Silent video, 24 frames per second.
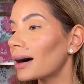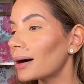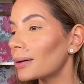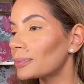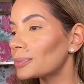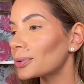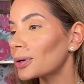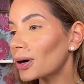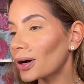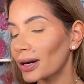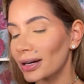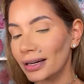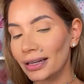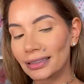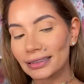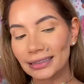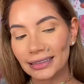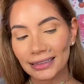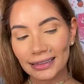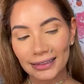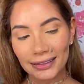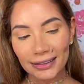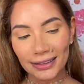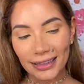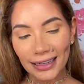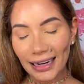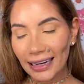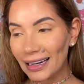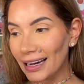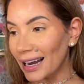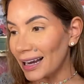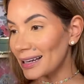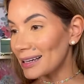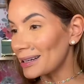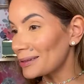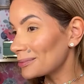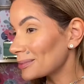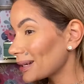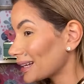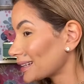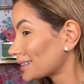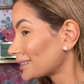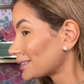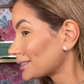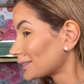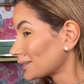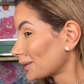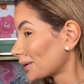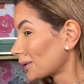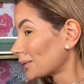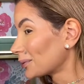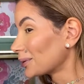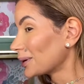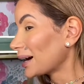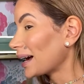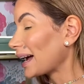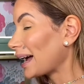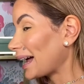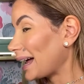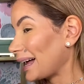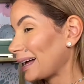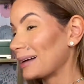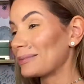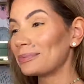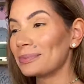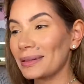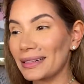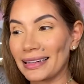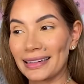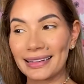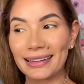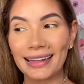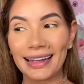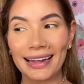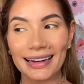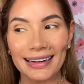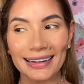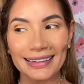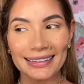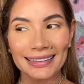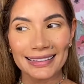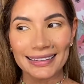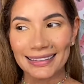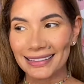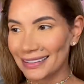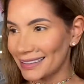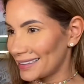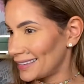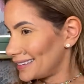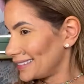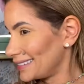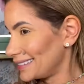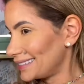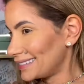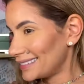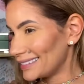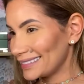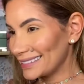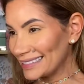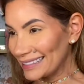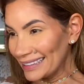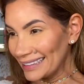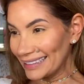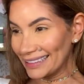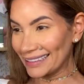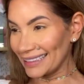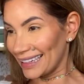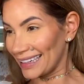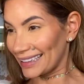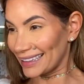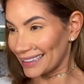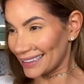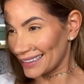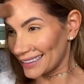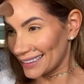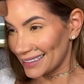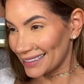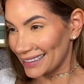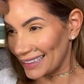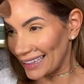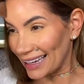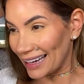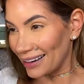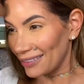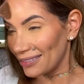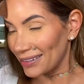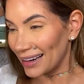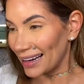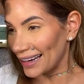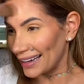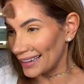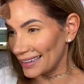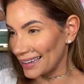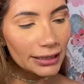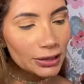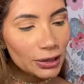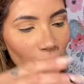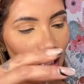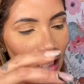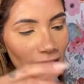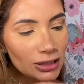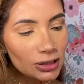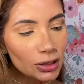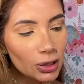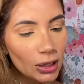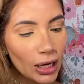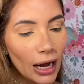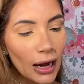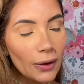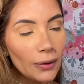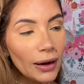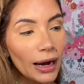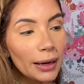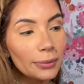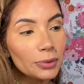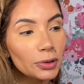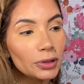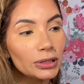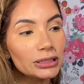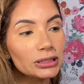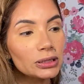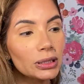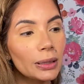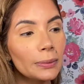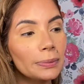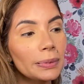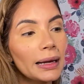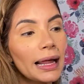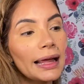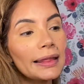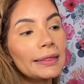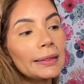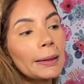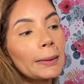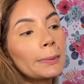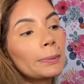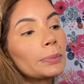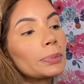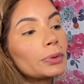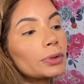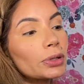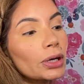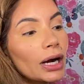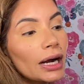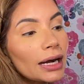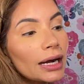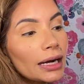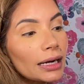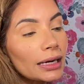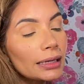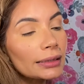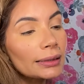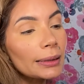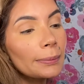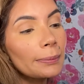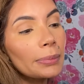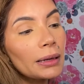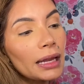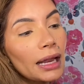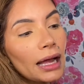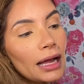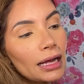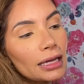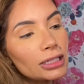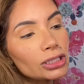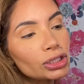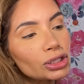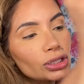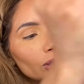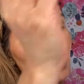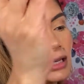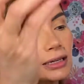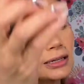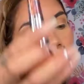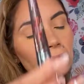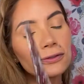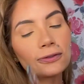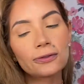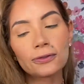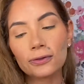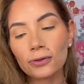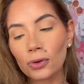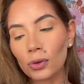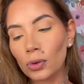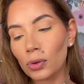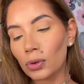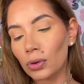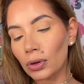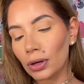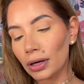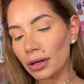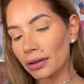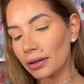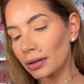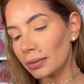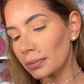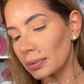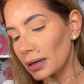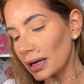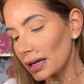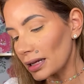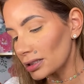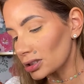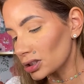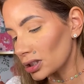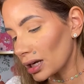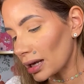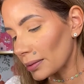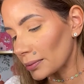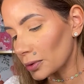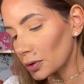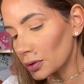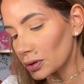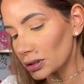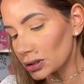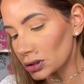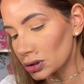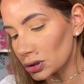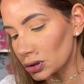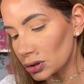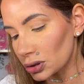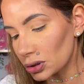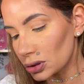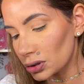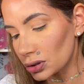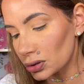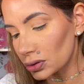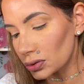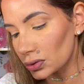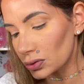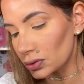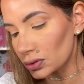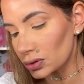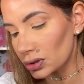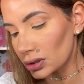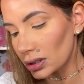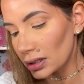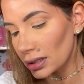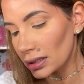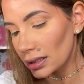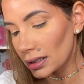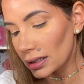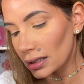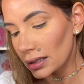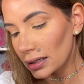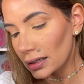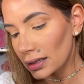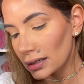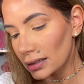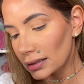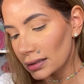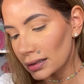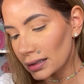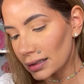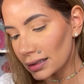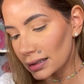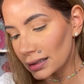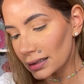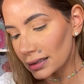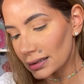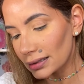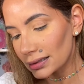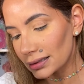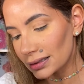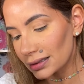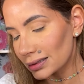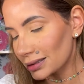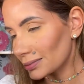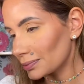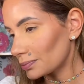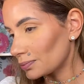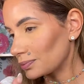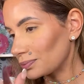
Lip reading: product here, and I am like so happy that it's given, you guys. So now I'm going to apply the blush, and for the blush I'm going to use this